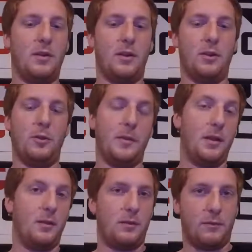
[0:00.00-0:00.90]
a little bit
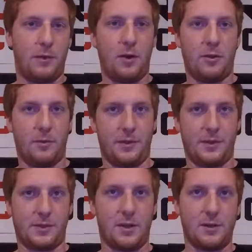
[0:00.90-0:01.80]
farther with
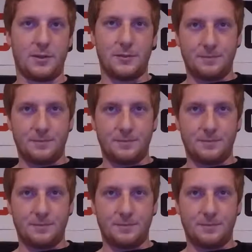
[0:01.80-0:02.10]
these cars.